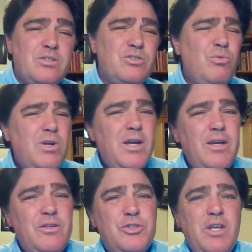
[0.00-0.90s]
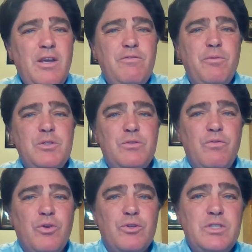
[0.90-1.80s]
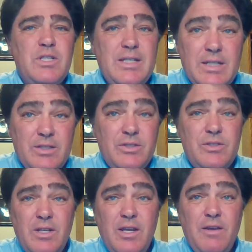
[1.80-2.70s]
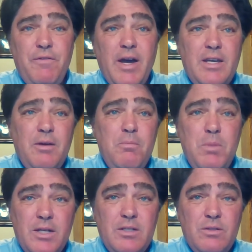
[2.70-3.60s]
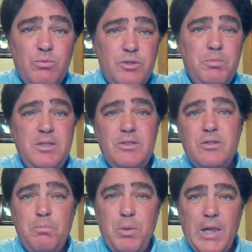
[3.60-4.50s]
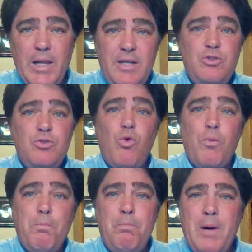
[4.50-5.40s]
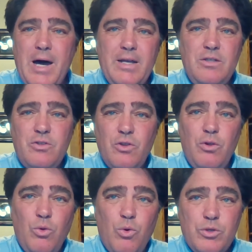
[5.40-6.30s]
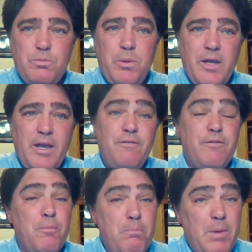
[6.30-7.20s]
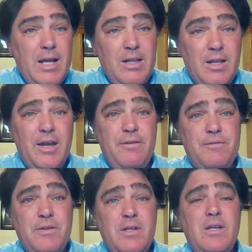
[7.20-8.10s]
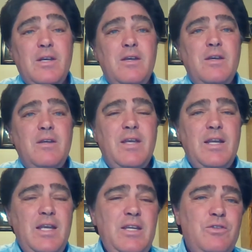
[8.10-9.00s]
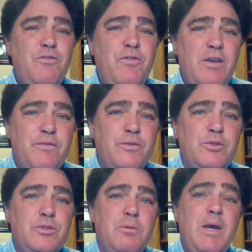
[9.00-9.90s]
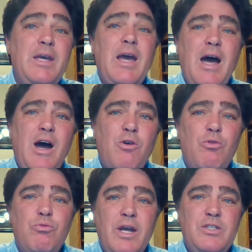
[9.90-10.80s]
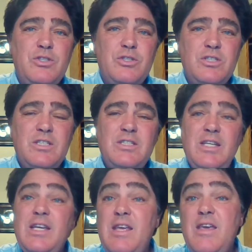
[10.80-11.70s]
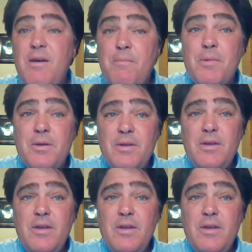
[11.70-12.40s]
So, what I understand from this verse is if I commit, which means to pledge or bind to the Lord's plan for my life, then He's faithful to make our righteousness in Him,